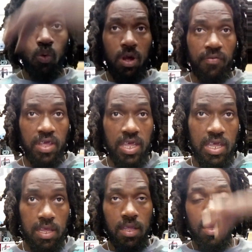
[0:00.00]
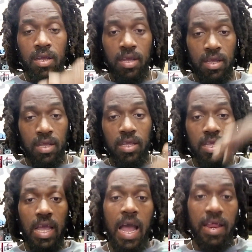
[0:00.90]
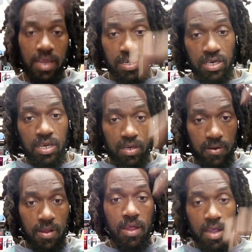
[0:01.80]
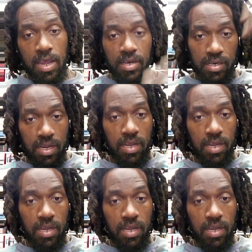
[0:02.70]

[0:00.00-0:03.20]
Whoever he got in in